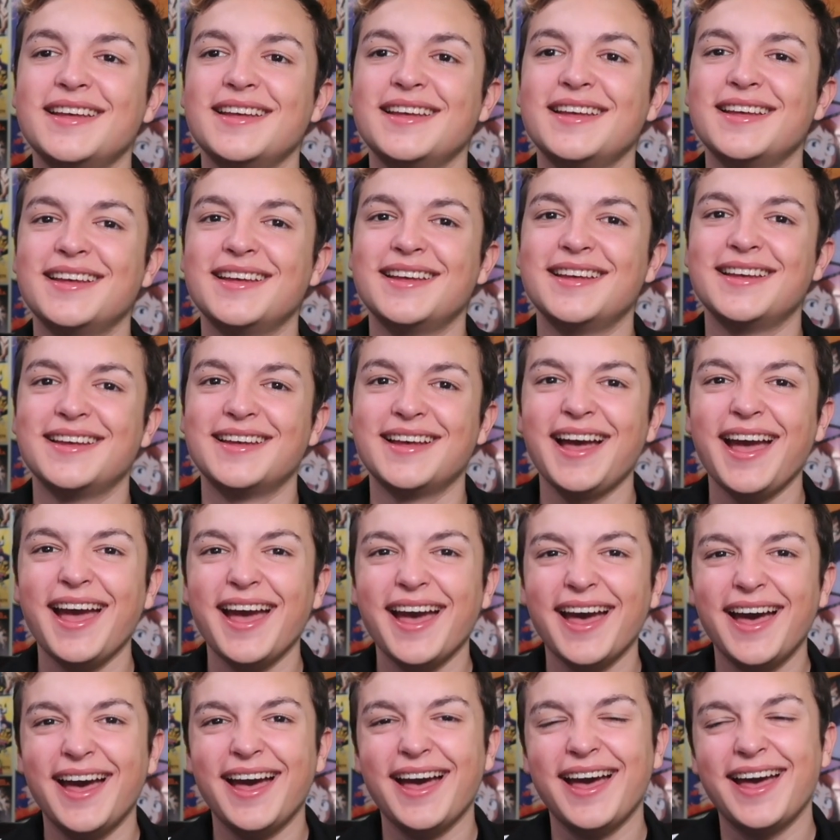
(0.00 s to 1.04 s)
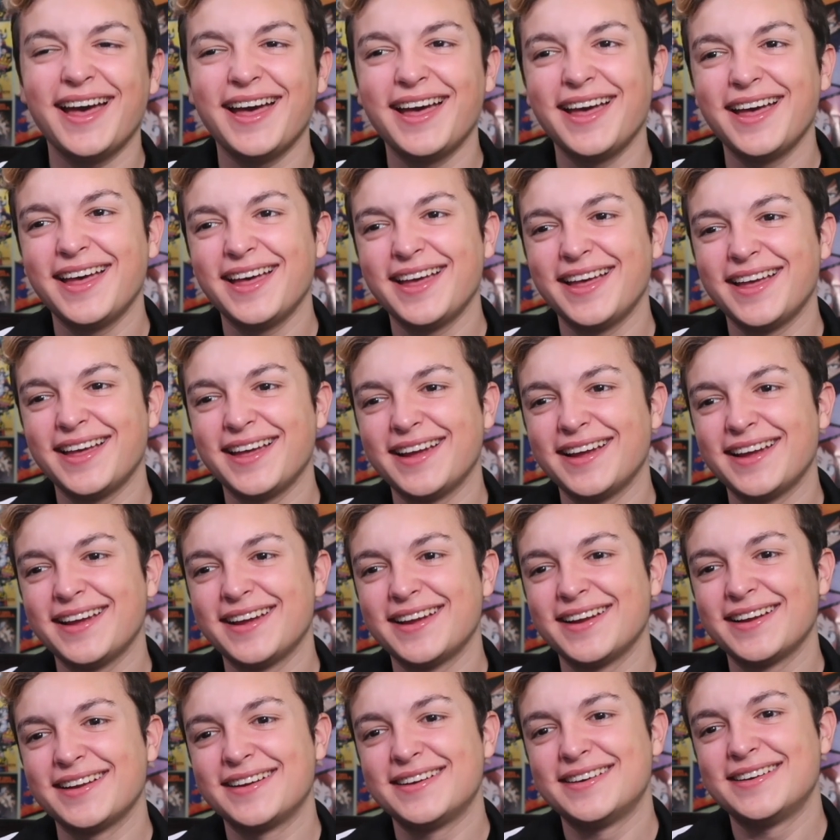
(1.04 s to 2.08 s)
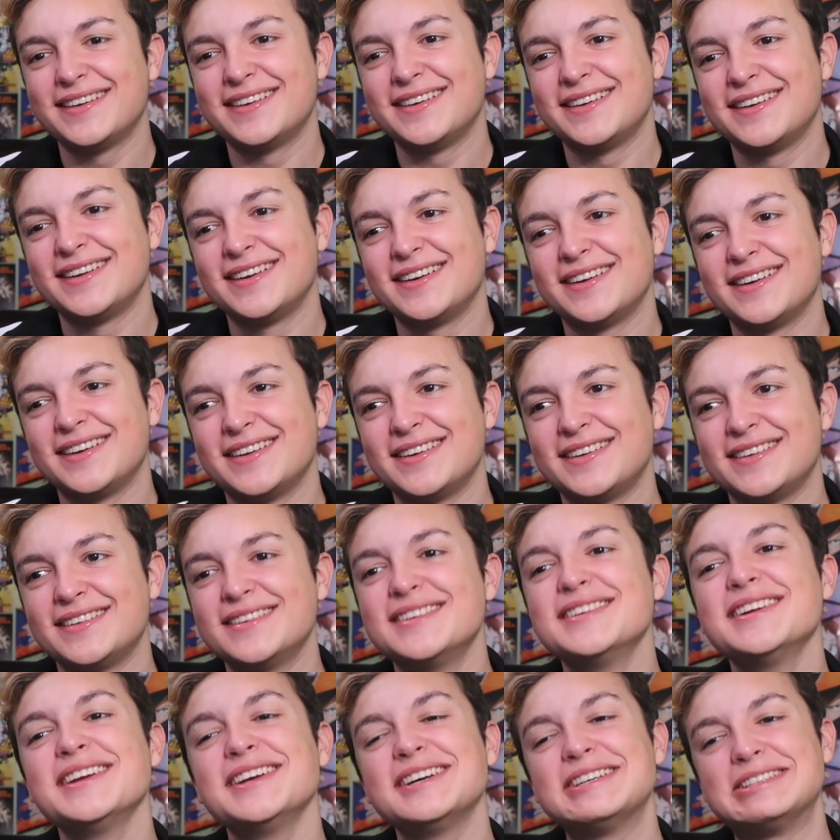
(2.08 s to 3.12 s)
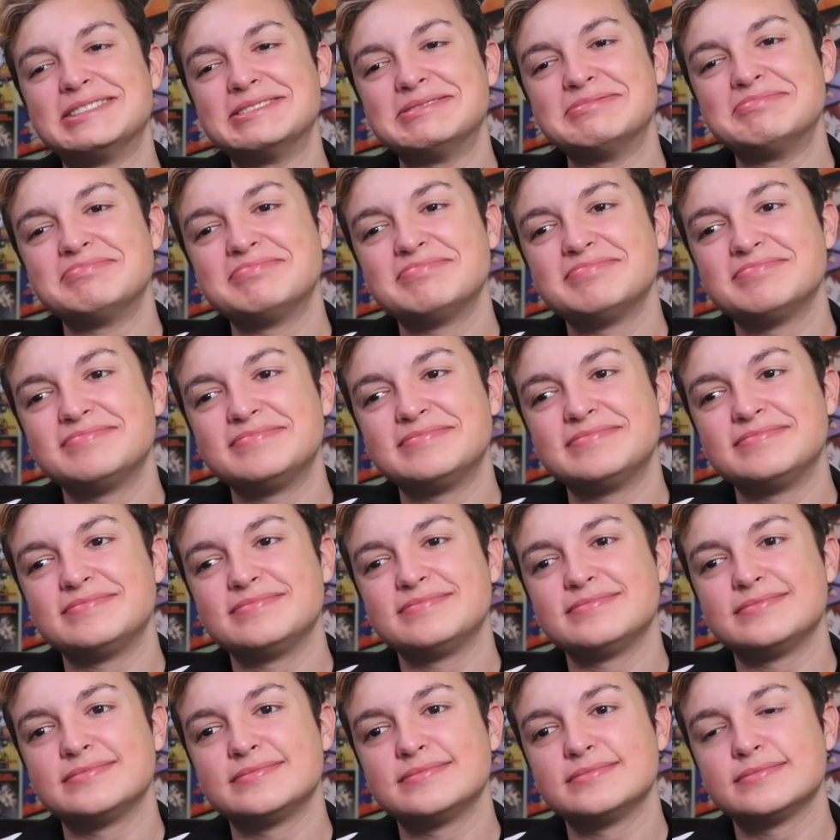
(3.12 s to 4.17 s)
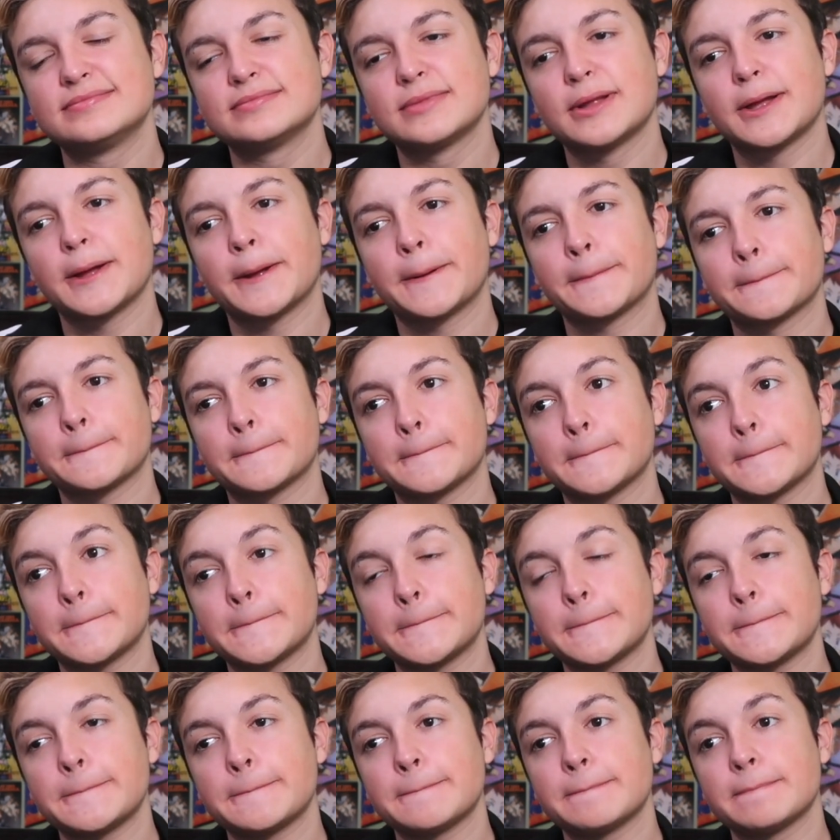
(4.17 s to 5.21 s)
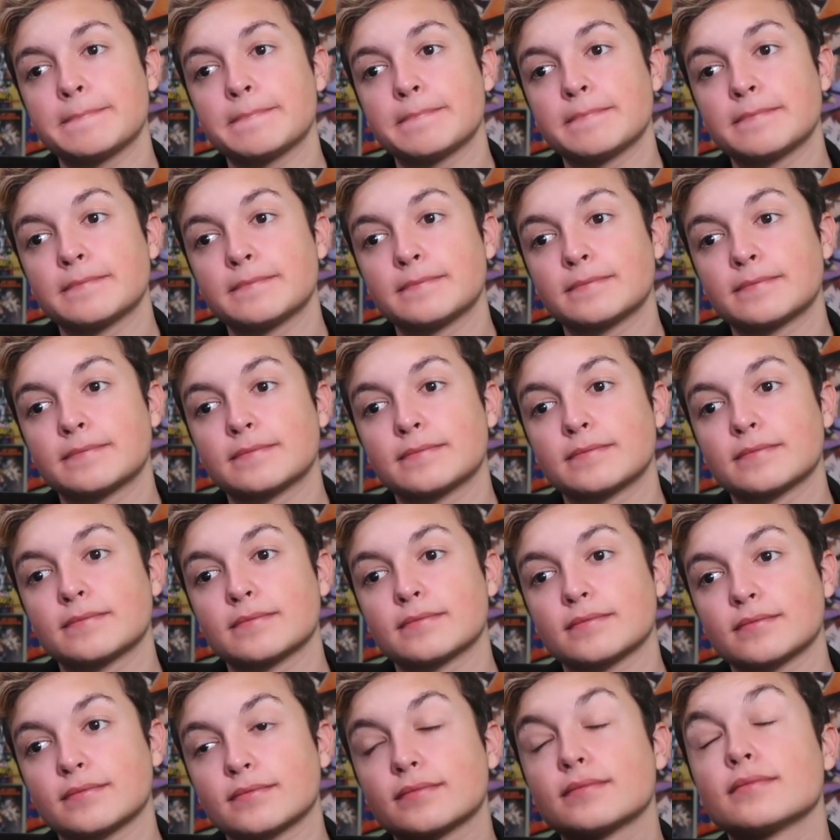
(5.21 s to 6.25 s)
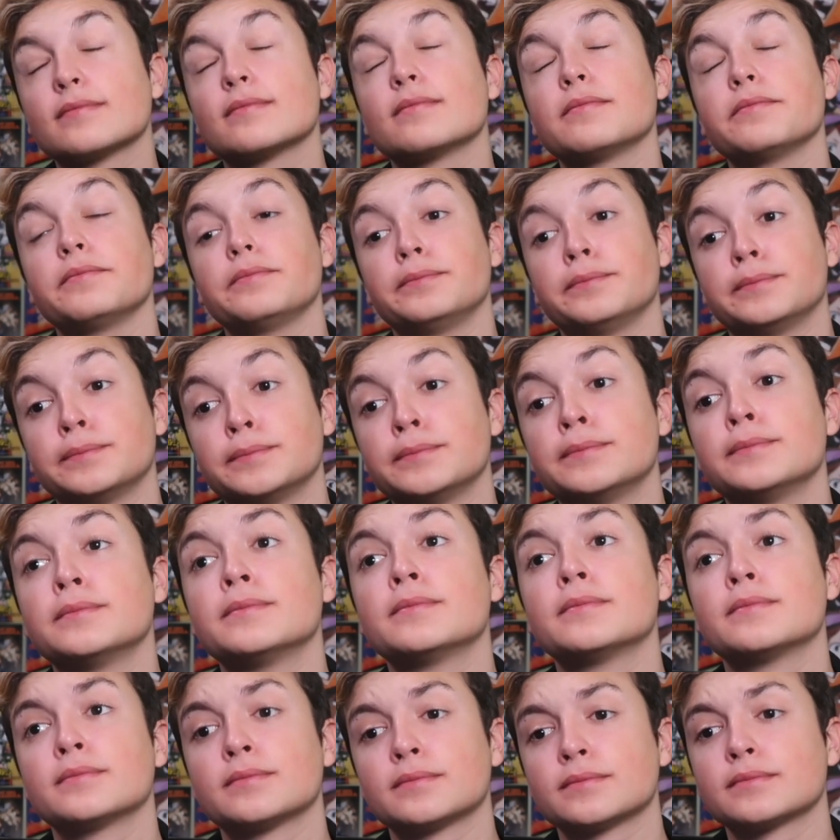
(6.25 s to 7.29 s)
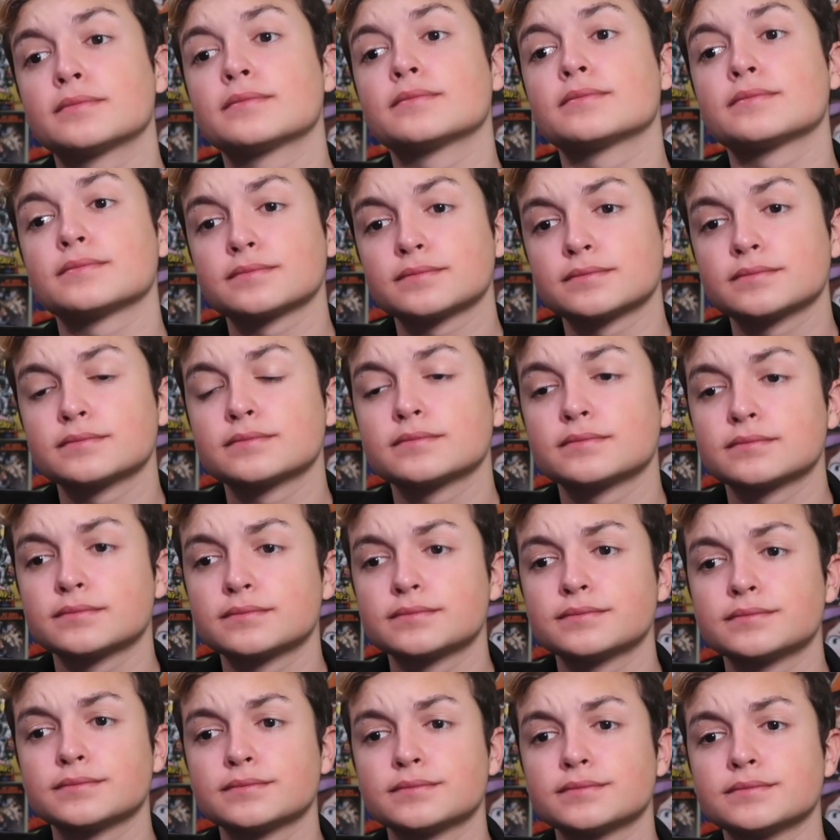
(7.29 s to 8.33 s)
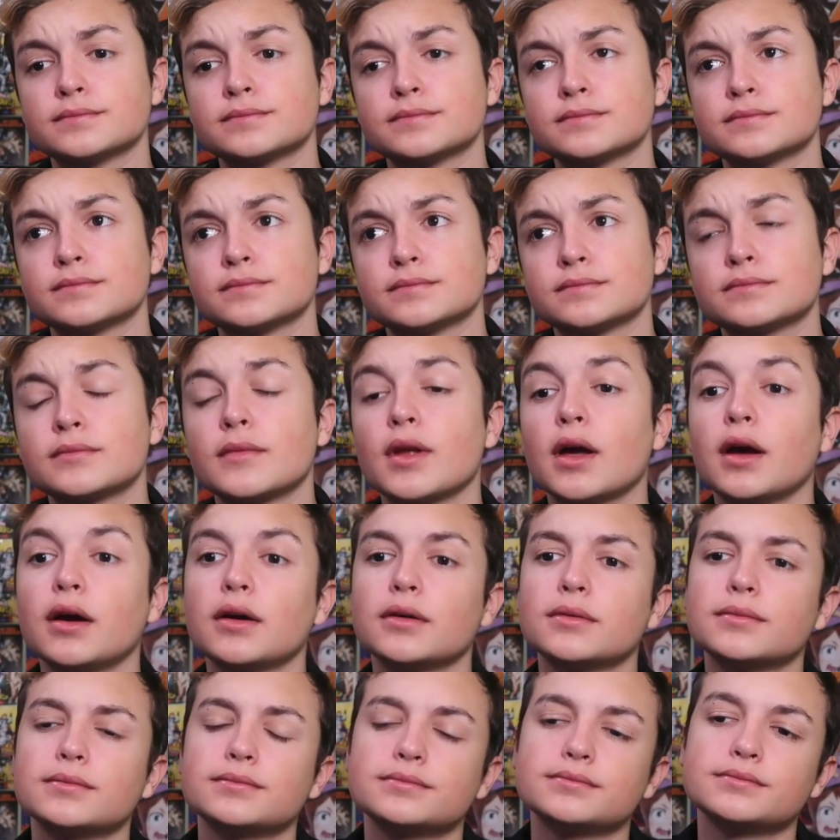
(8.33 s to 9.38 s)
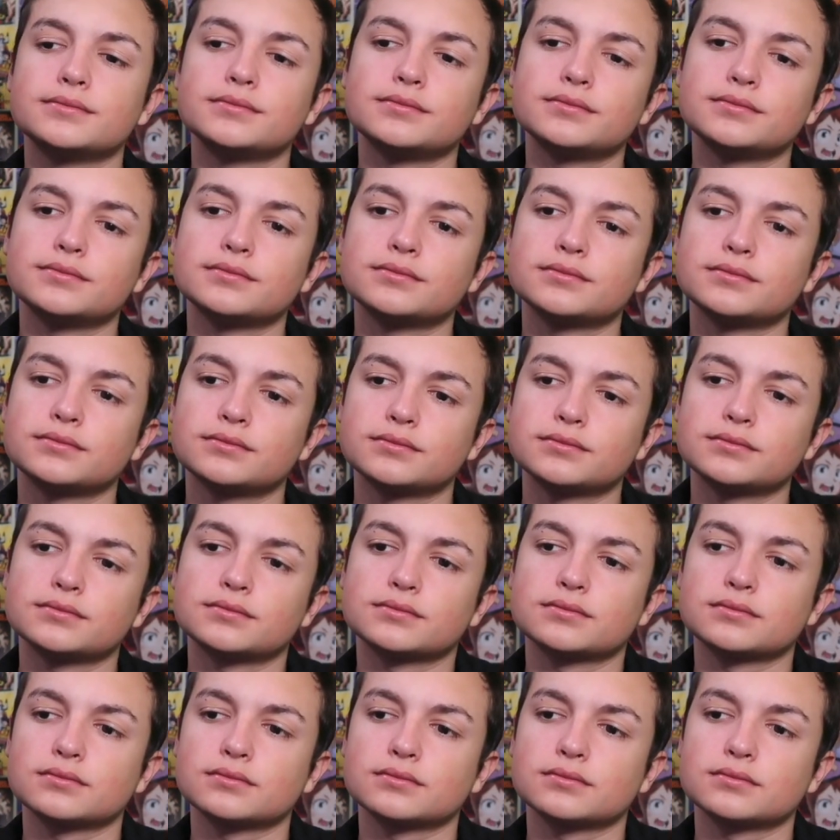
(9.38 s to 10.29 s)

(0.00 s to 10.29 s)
Try to loosen up. But not too loose, you know? Yeah. Uh, Sarah's actually a pretty strict guy. I'm fully aware. He's a hero famous for being demanding on others oh. as well as himself.